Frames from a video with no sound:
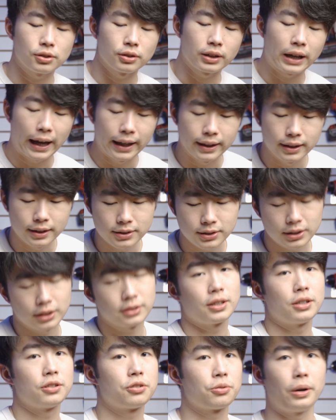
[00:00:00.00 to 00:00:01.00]
you get the
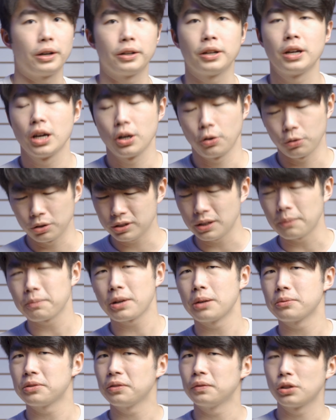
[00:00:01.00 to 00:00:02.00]
6-inch one or
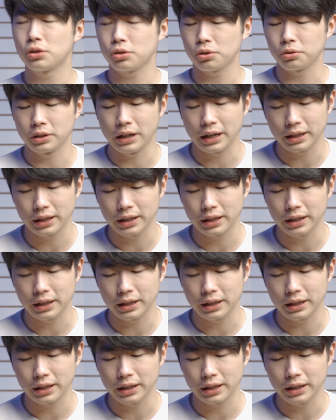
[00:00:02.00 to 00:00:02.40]
sometimes even shorter.